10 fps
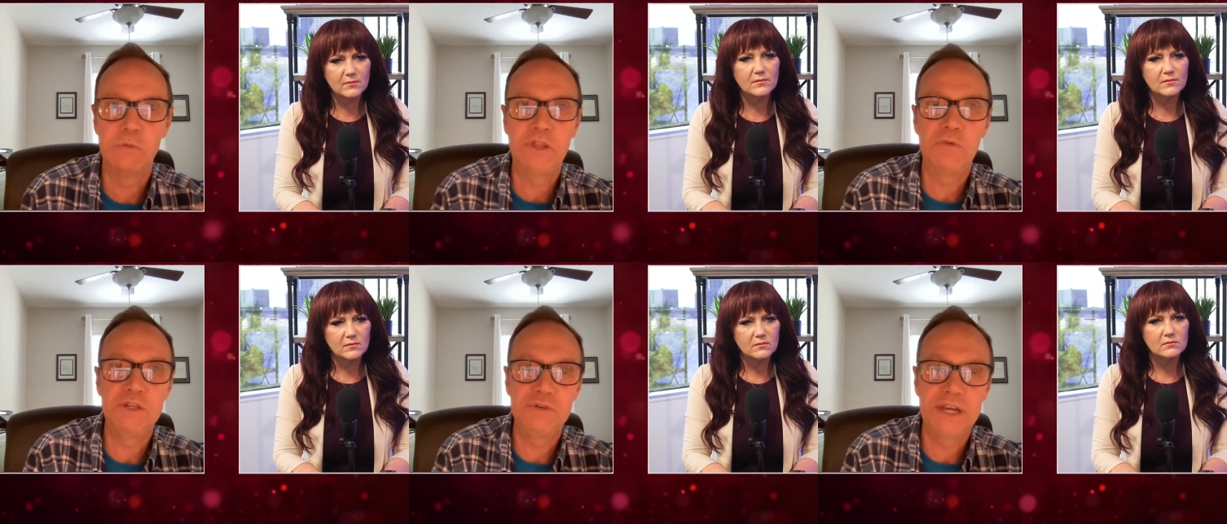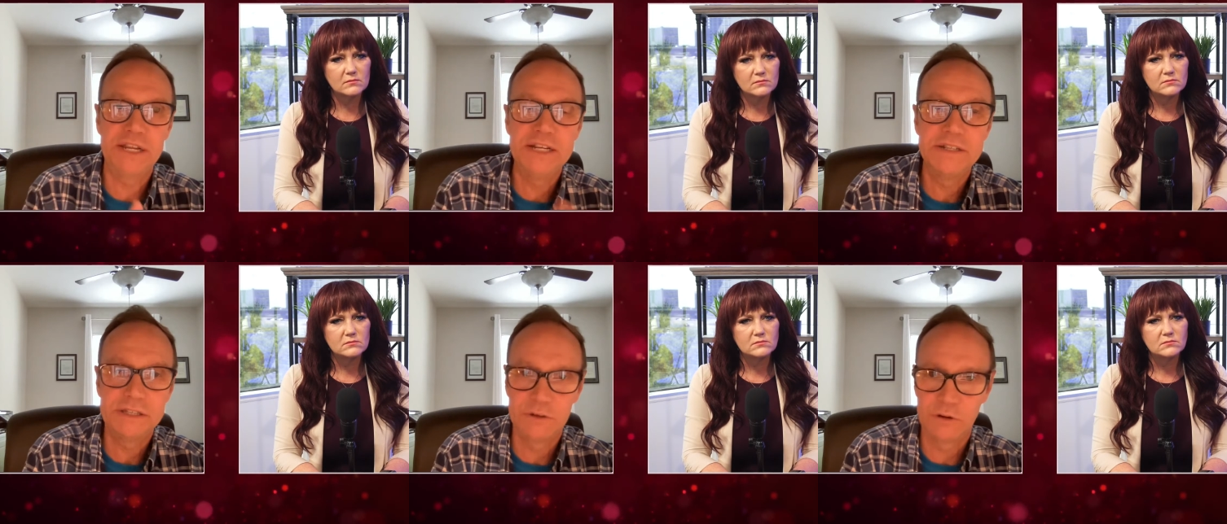Speaker 1: Mm-hmm. But then when you get
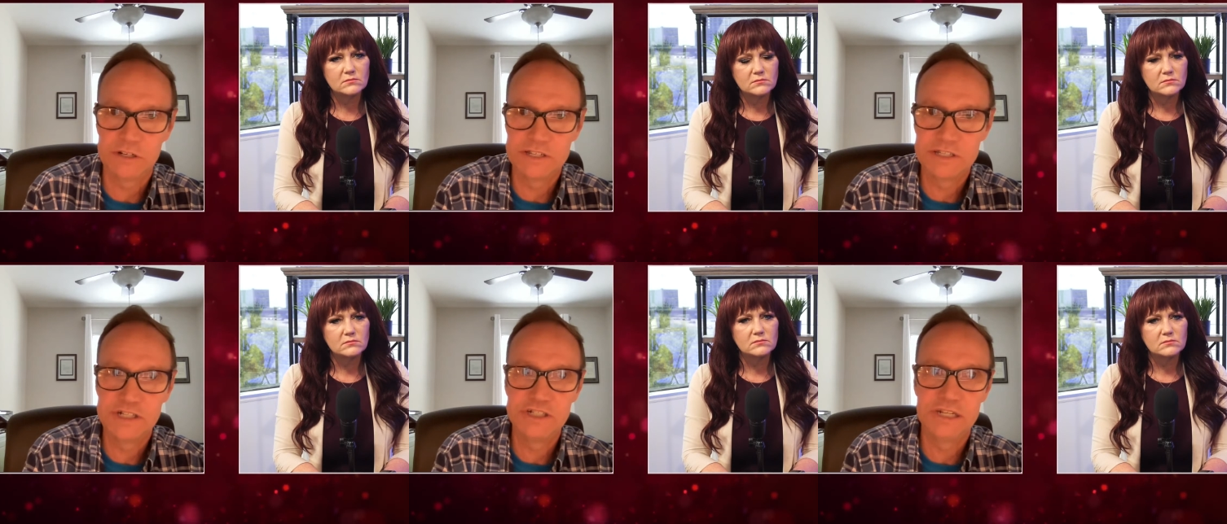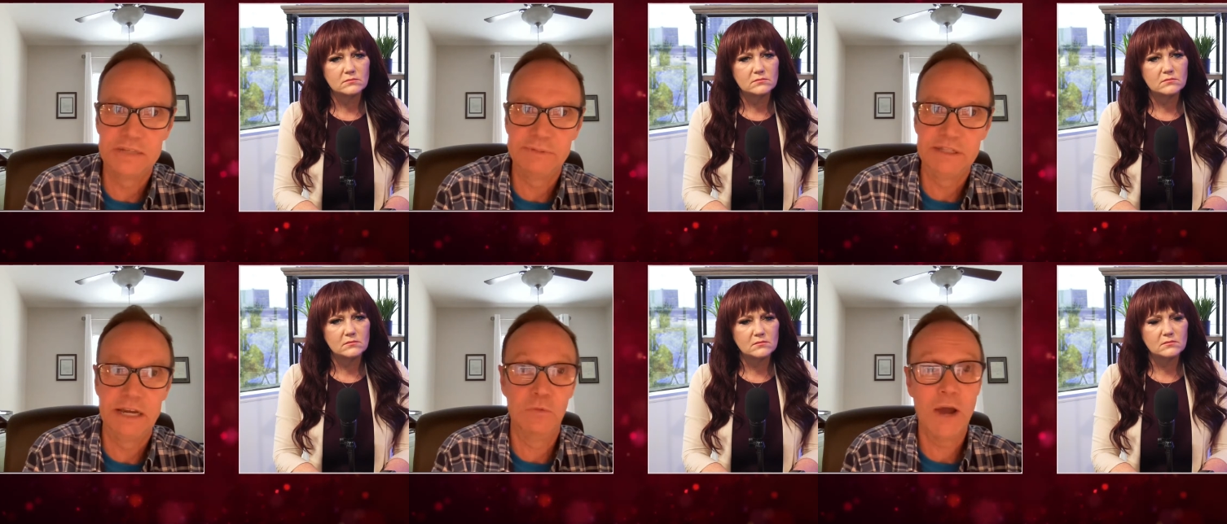into the organization, it'd be
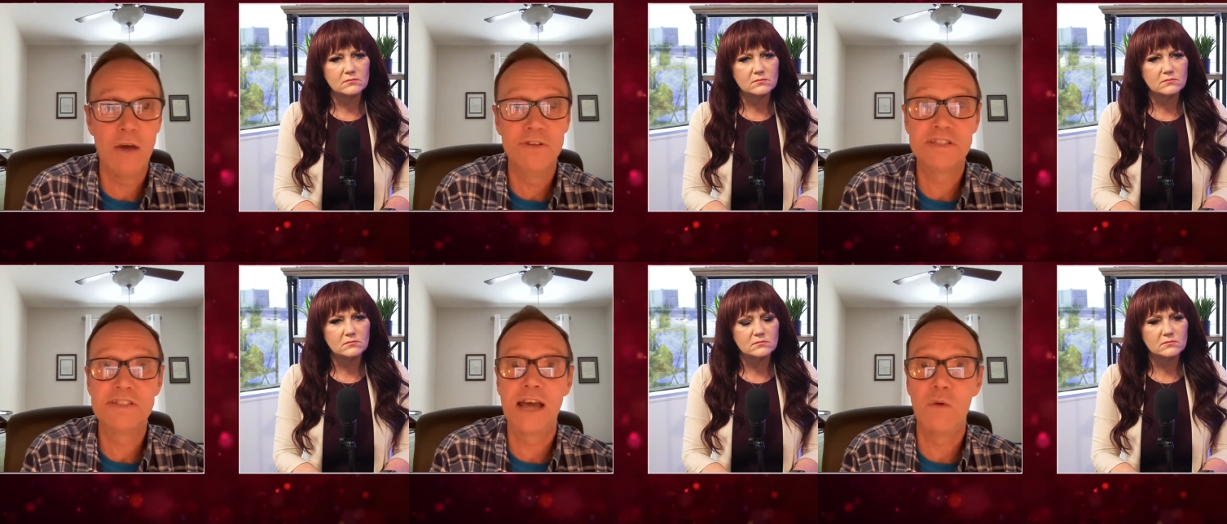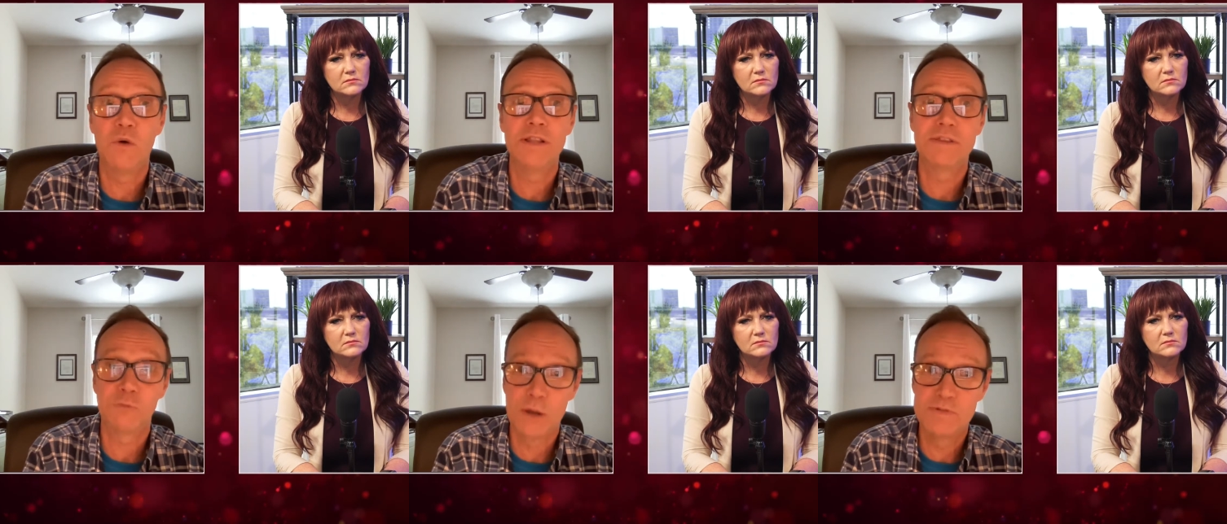like, wow, this is not what
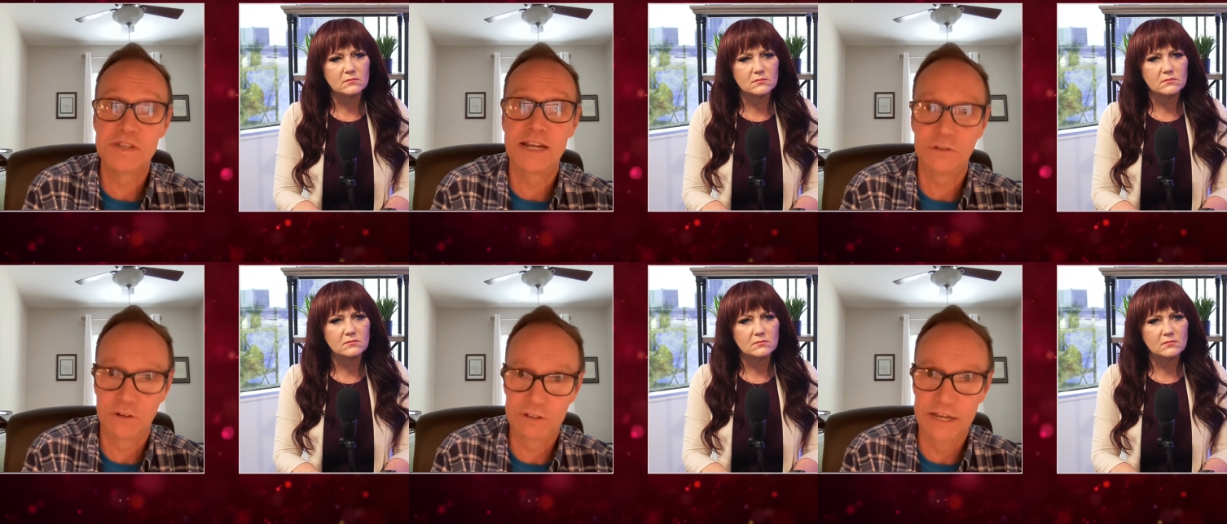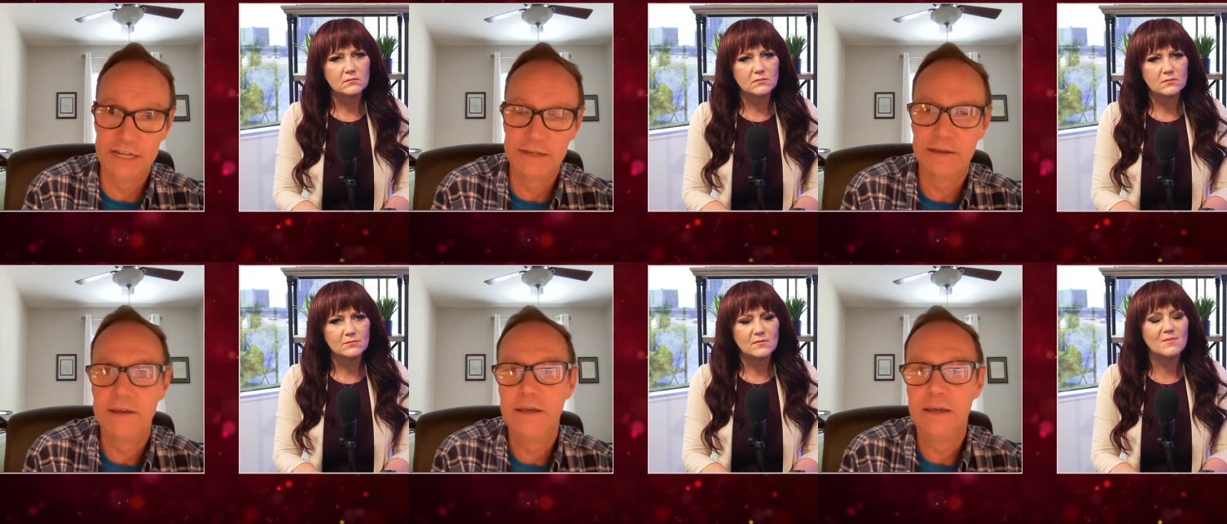the website looked like.